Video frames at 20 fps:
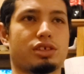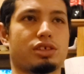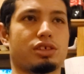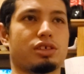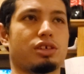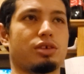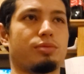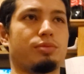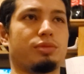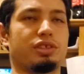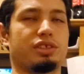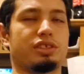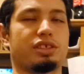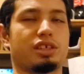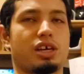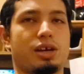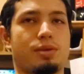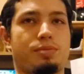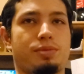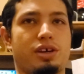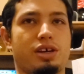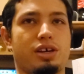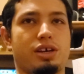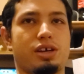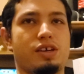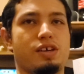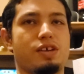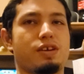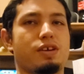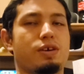come the time that
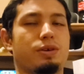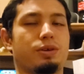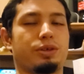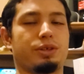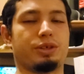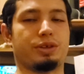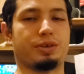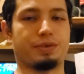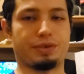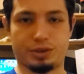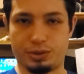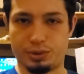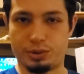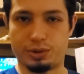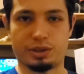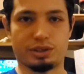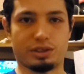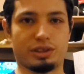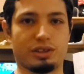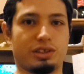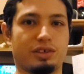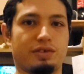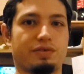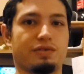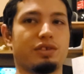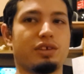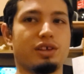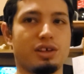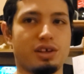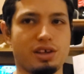you're doing the lift,
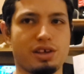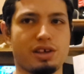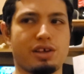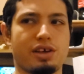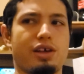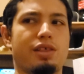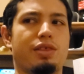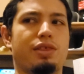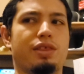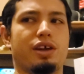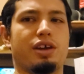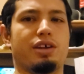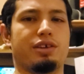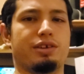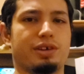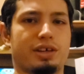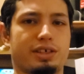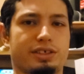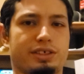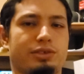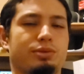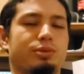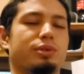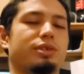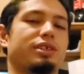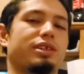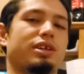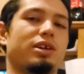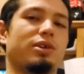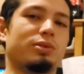and then you're actually
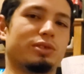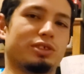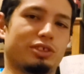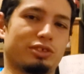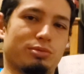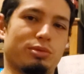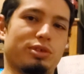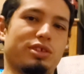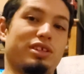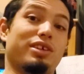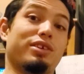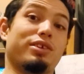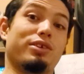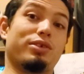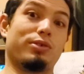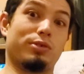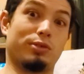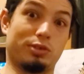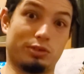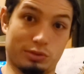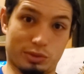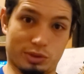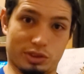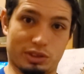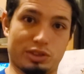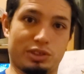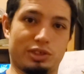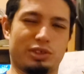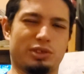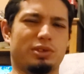working out with somebody that knows what they're
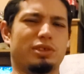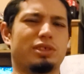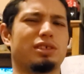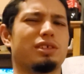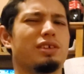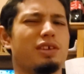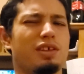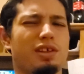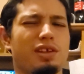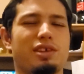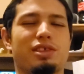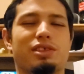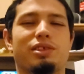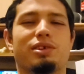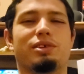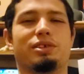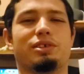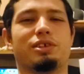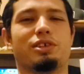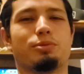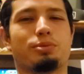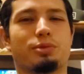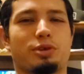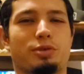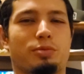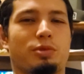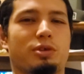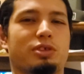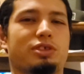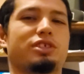doing, they're gonna pretty
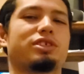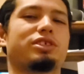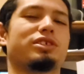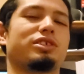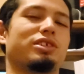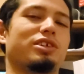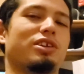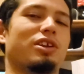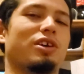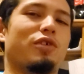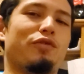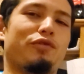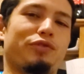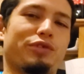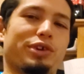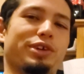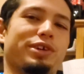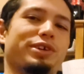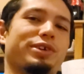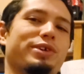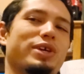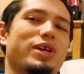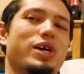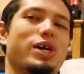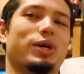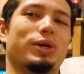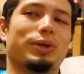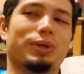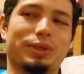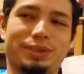much, figure you
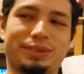out.